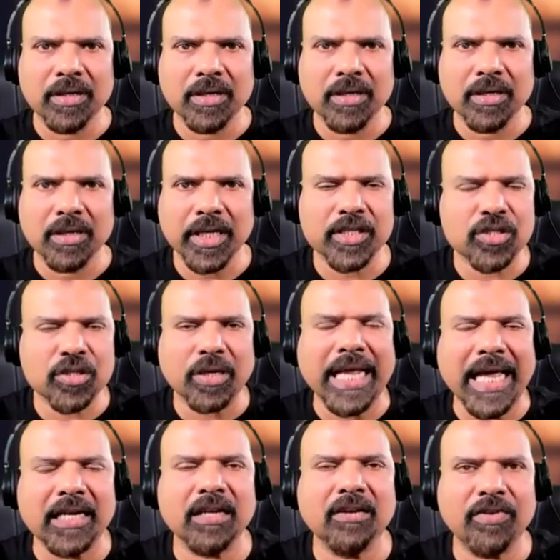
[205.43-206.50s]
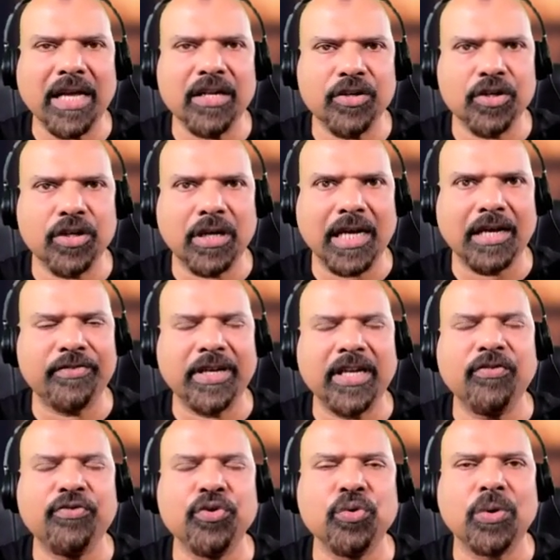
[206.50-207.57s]
Yeah. It's not adding value in your life. And
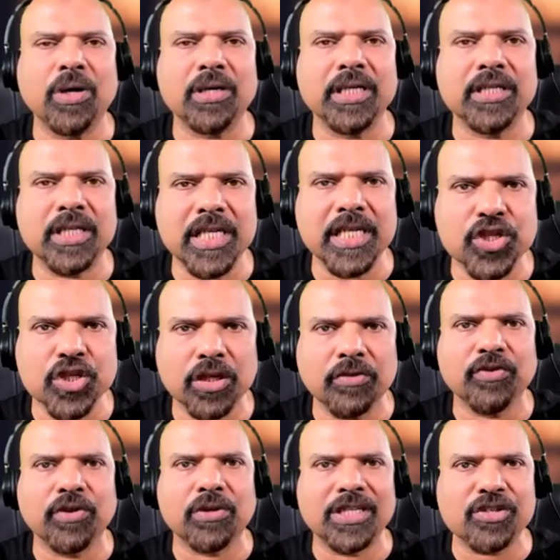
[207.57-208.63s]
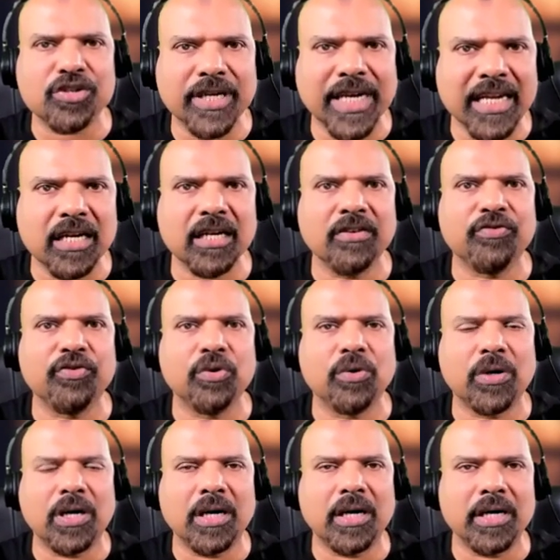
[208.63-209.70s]
if you are a teacher, if you're a trainer, if you
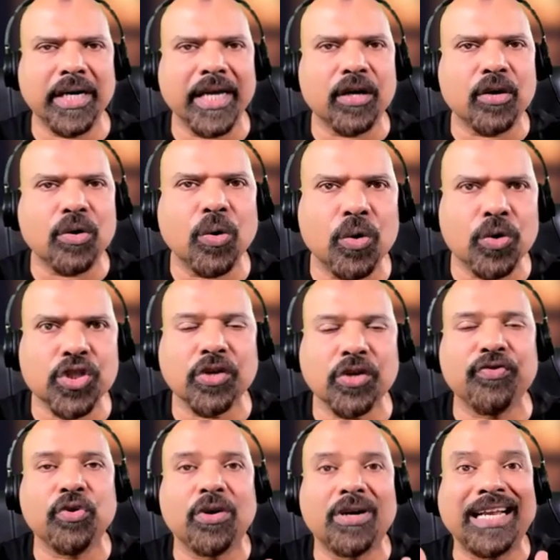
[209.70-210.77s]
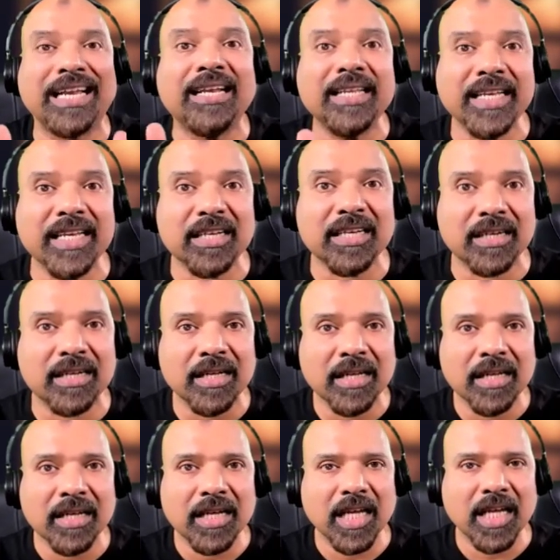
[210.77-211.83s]
are a coach, if you are a leader,
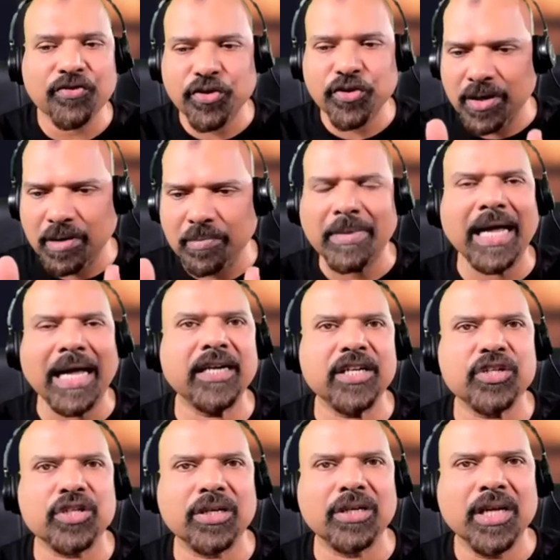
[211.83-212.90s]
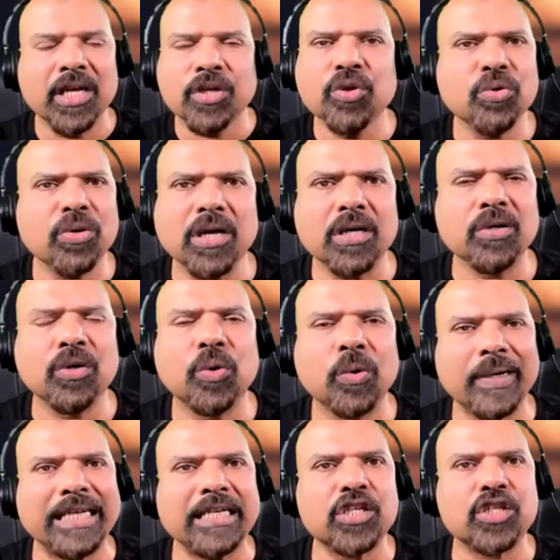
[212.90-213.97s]
if you're a manager, you can't go
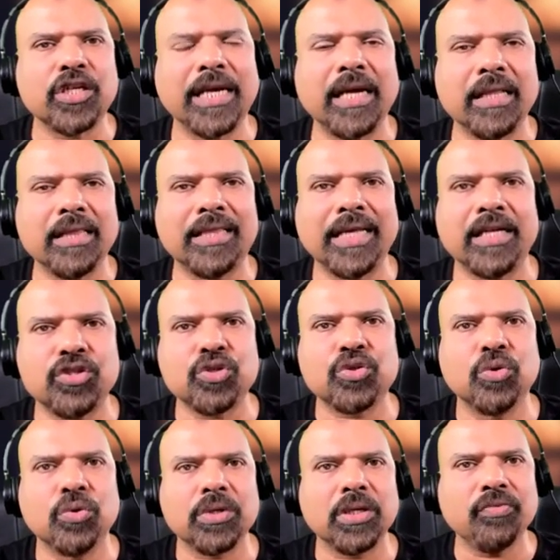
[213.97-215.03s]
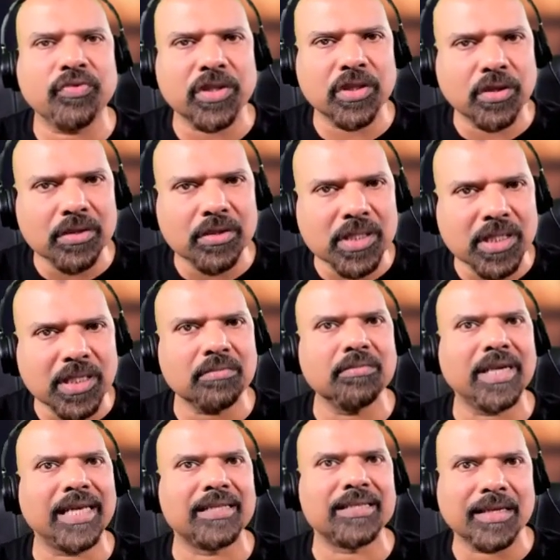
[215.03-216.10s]
and share that story with your
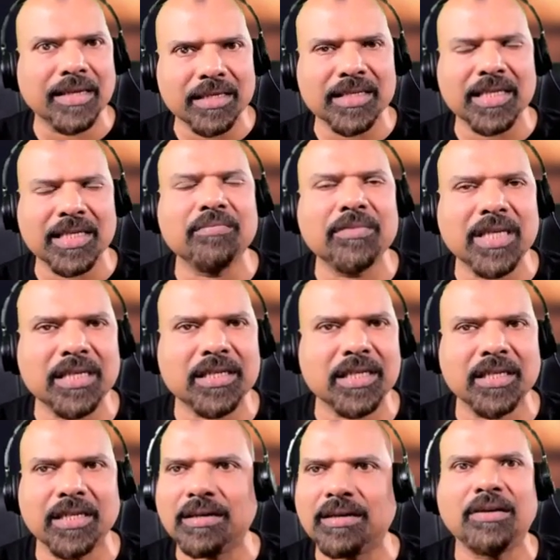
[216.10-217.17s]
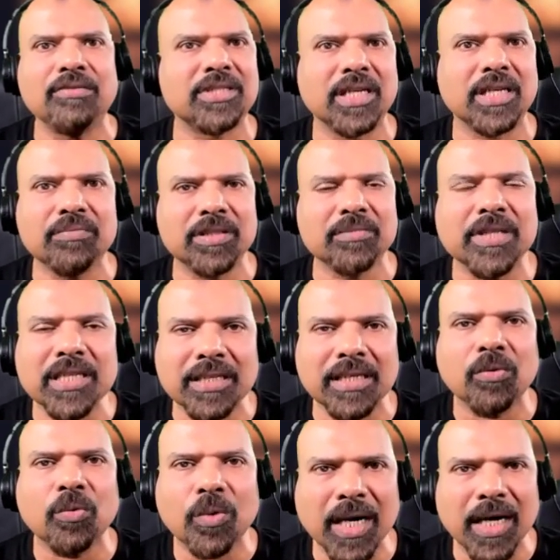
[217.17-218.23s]
teammates in a team meeting, in a roundtable
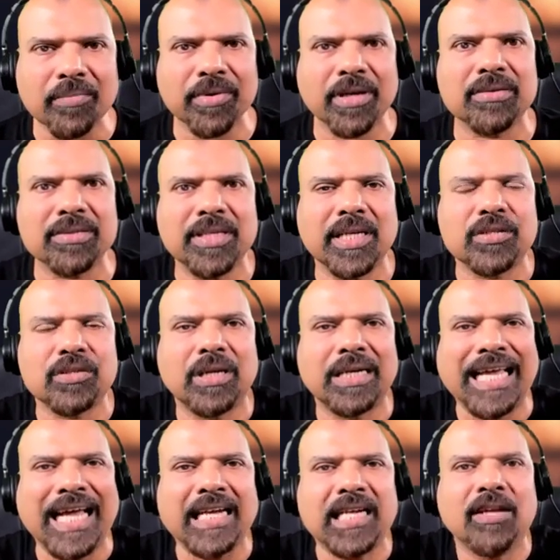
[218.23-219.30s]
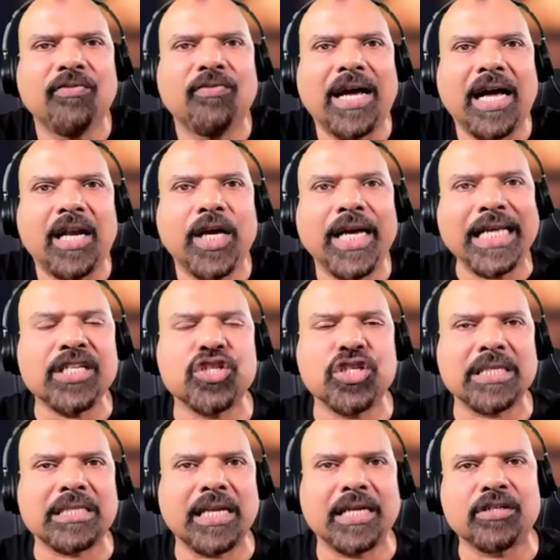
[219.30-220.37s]
meeting. Why? Because that's not adding value. It's
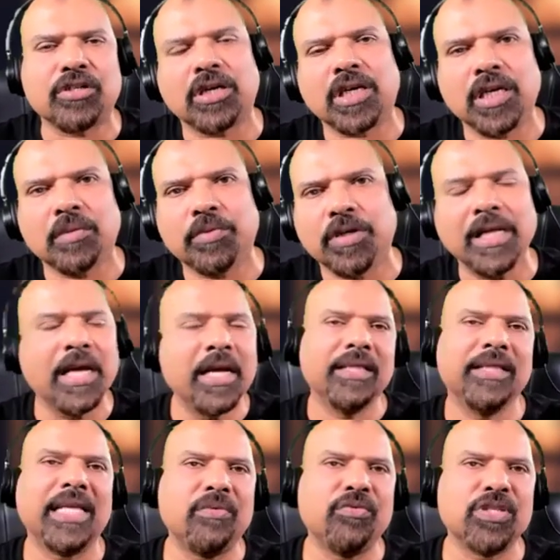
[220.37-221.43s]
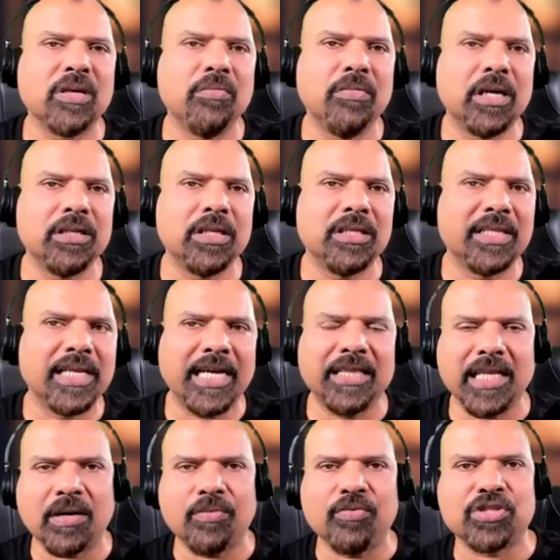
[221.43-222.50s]
just like talking about there was a murder there,
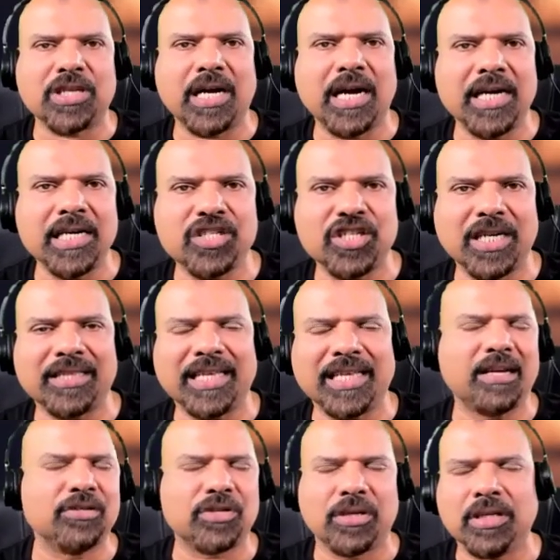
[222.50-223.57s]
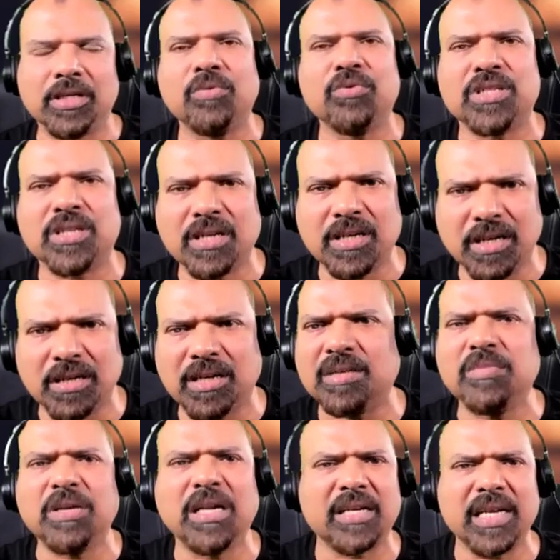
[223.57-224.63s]
there was a hijack there, sorry, there was a
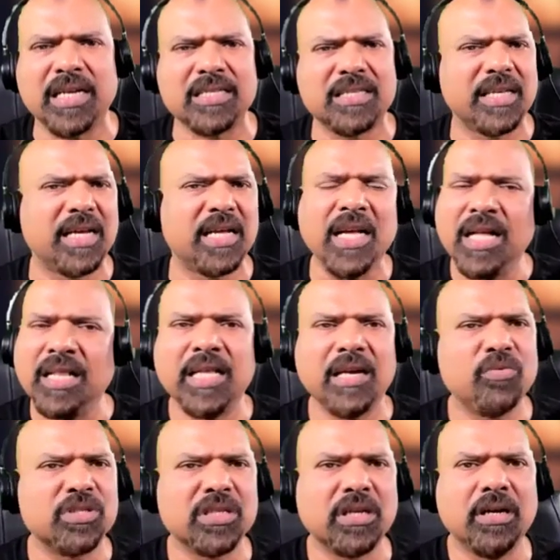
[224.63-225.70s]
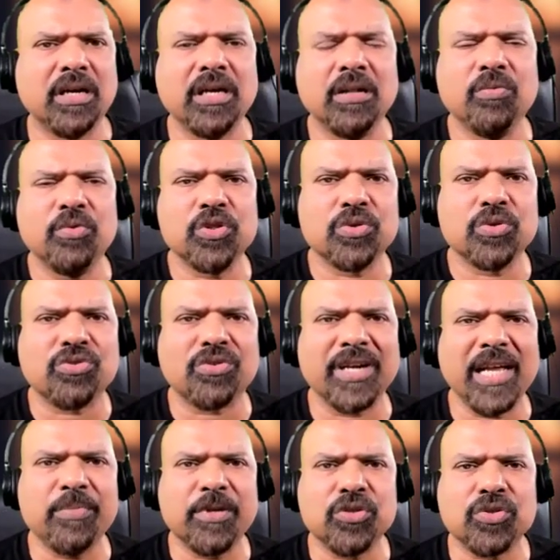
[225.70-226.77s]
criminal case there, there was a girl which was
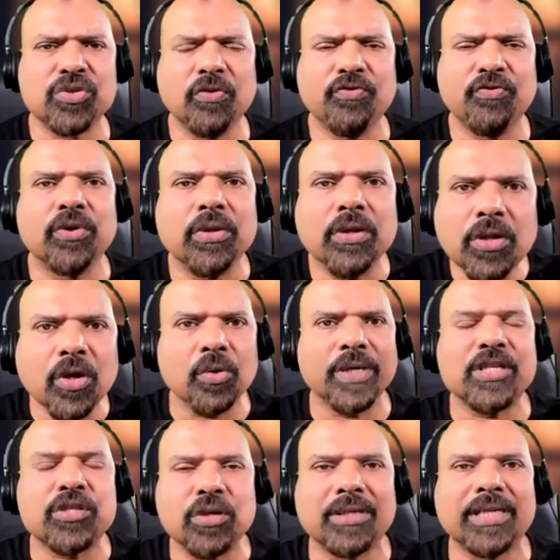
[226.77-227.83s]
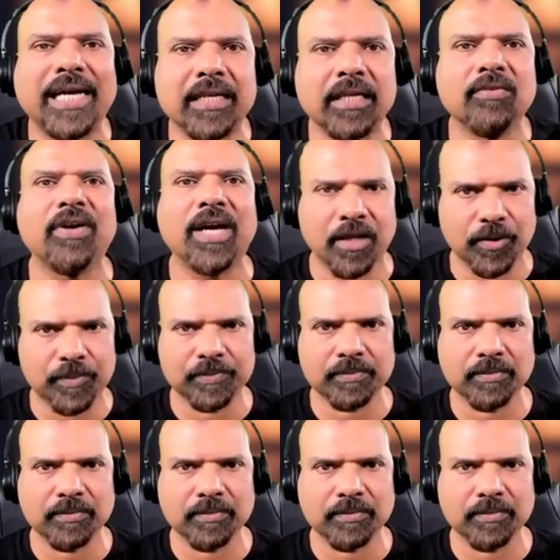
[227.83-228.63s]
raped and so forth. No, it's not adding value.